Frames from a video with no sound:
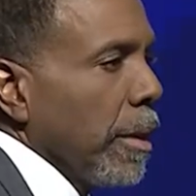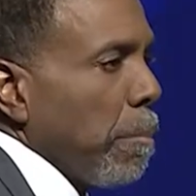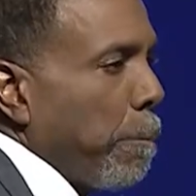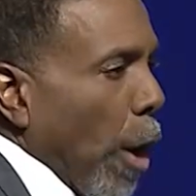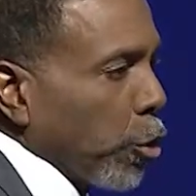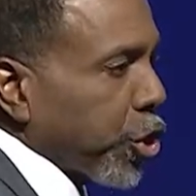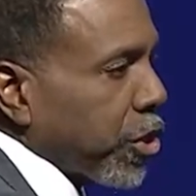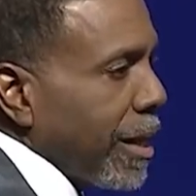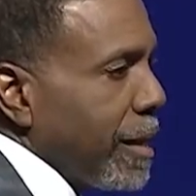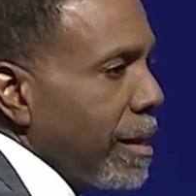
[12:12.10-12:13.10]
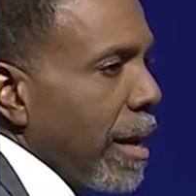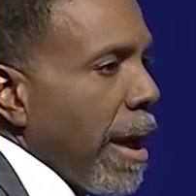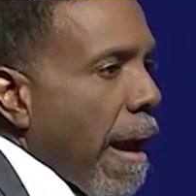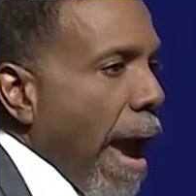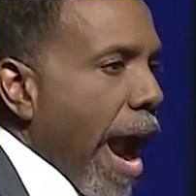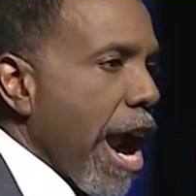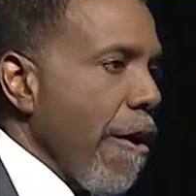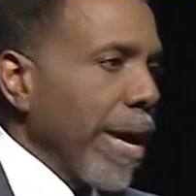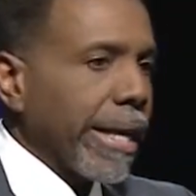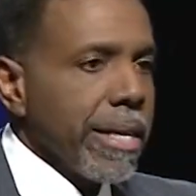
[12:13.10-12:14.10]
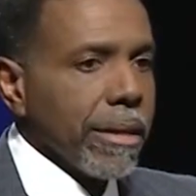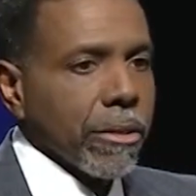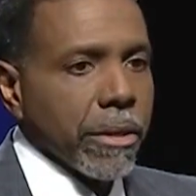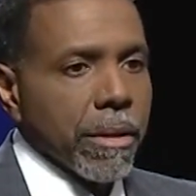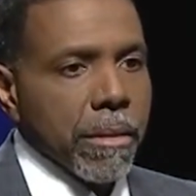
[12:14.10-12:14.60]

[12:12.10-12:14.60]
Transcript: Boasting, arrogant,